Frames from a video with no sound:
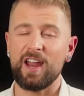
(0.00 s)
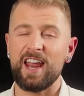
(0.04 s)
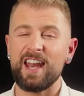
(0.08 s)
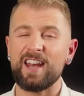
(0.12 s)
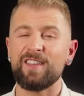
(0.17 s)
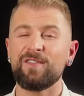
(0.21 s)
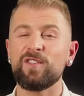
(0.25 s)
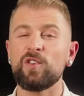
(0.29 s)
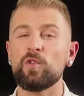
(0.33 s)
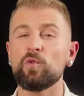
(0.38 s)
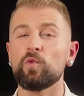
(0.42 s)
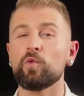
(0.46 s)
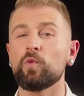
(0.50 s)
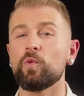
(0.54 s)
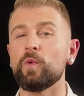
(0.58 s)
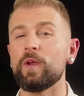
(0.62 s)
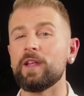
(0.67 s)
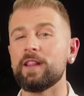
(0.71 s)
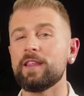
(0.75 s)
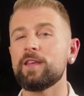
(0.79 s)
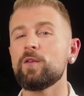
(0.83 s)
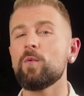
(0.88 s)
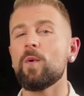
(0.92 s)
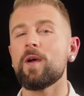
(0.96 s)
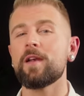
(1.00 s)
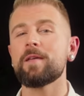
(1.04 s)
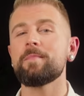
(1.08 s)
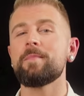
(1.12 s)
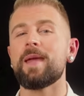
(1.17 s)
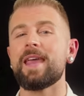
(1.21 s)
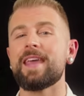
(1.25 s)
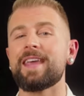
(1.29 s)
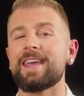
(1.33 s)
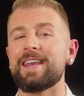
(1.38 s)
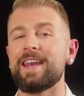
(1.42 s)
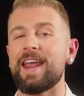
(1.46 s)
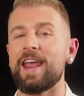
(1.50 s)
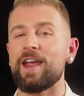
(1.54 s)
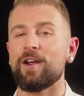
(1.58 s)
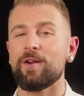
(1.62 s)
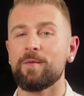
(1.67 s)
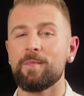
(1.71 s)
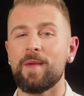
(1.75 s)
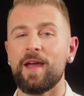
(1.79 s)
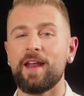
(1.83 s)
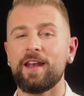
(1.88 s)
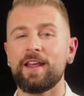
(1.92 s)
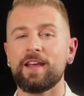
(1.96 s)
And if you really want to make an
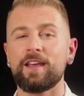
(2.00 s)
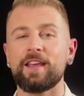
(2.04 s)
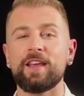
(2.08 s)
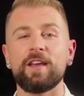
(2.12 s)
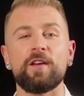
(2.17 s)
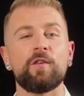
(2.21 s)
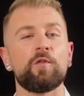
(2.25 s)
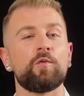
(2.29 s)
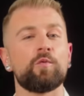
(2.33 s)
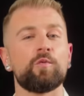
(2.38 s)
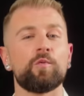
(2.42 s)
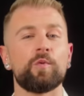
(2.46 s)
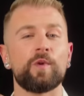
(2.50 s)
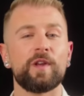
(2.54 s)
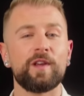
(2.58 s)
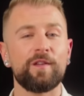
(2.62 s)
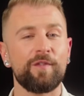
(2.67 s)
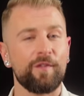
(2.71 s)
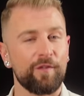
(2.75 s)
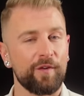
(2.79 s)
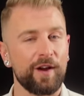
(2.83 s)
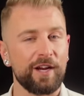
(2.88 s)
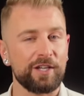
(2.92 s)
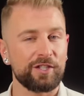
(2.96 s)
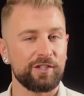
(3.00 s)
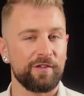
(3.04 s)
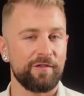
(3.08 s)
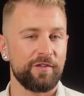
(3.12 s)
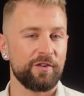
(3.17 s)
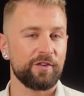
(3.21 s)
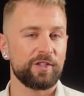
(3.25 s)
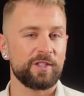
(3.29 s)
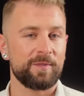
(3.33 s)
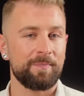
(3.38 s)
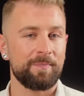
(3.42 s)
aromatic refresh of your